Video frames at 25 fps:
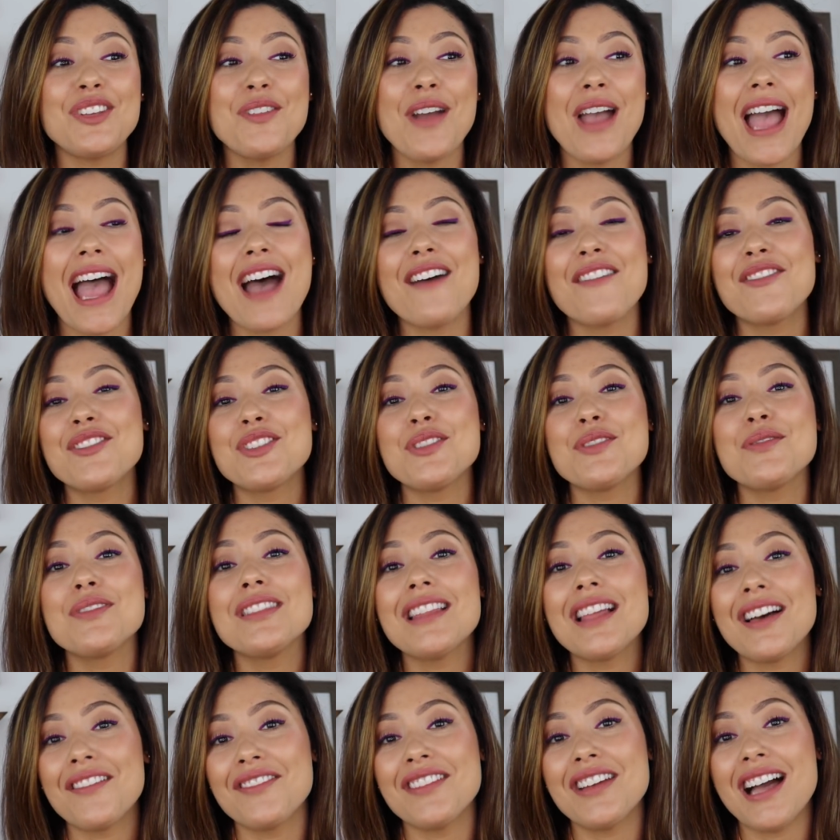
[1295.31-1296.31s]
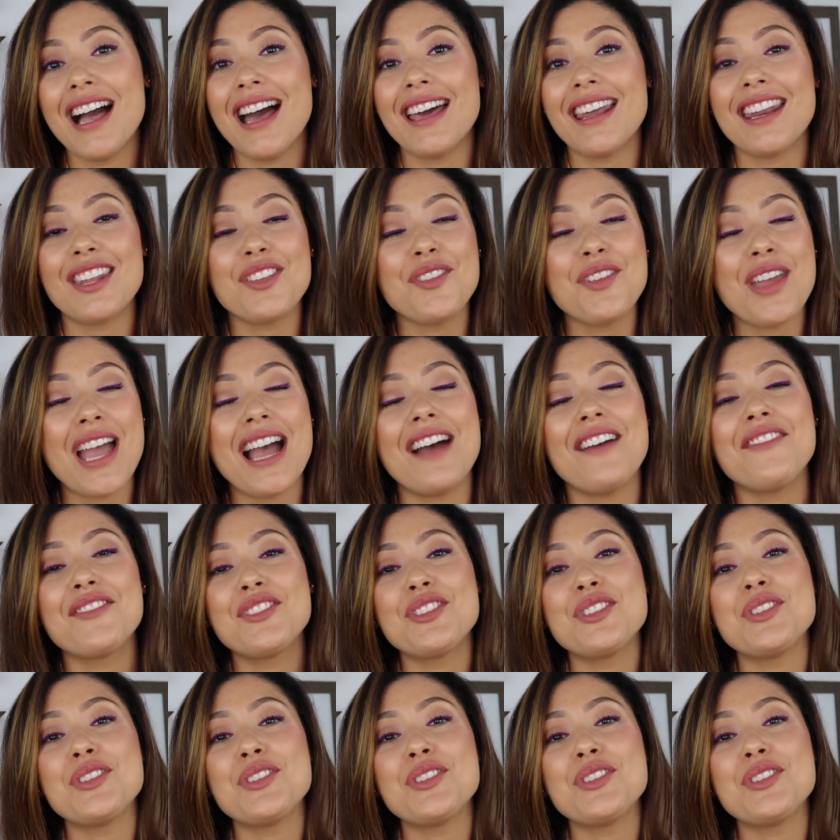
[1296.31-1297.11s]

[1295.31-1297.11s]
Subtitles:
you have to love God and you have